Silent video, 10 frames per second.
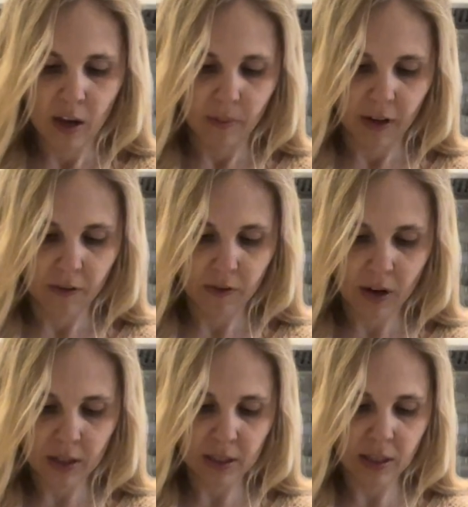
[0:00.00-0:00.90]
my
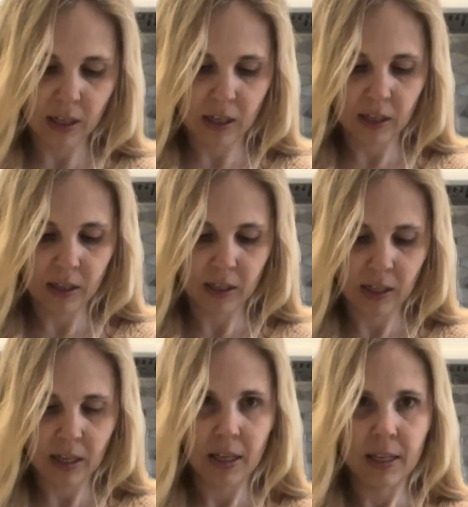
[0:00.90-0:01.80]
frosting
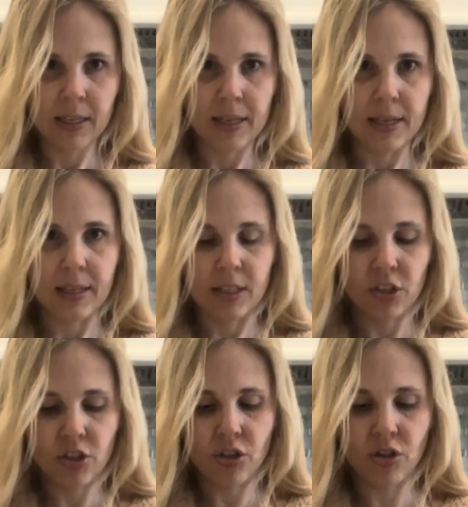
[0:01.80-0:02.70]
and
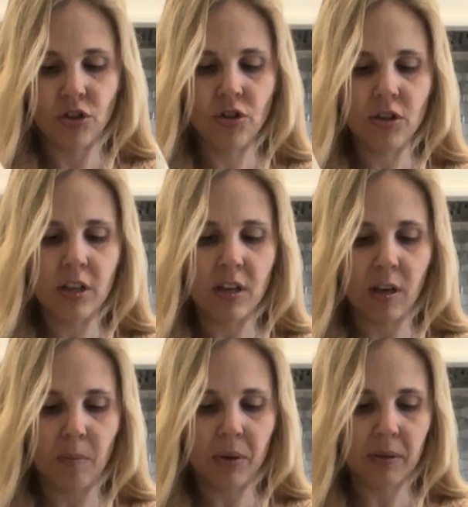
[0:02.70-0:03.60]
stir it
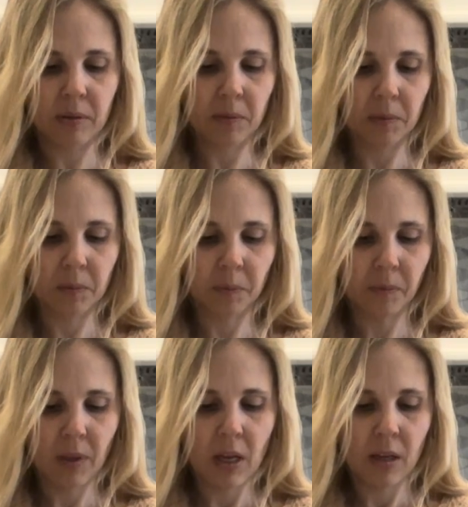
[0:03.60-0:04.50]
up.
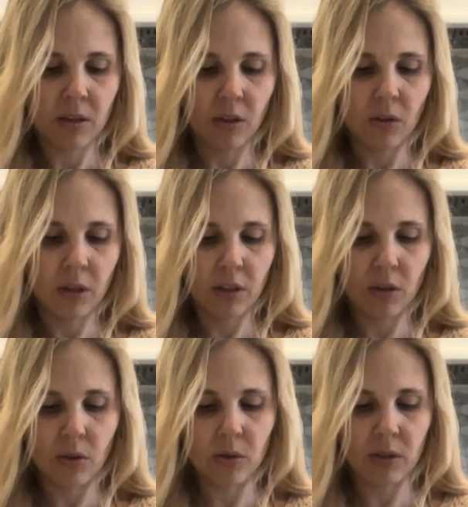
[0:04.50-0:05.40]
So you could
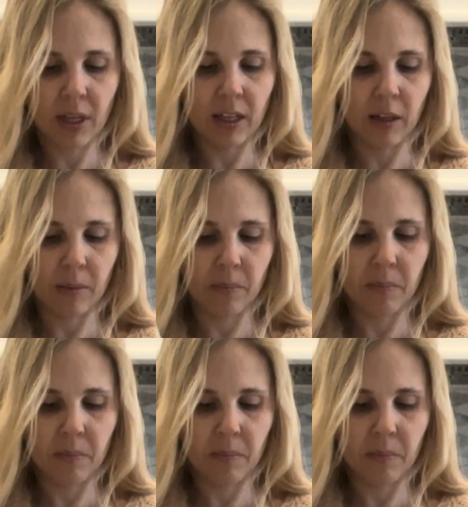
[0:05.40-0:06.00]
use like a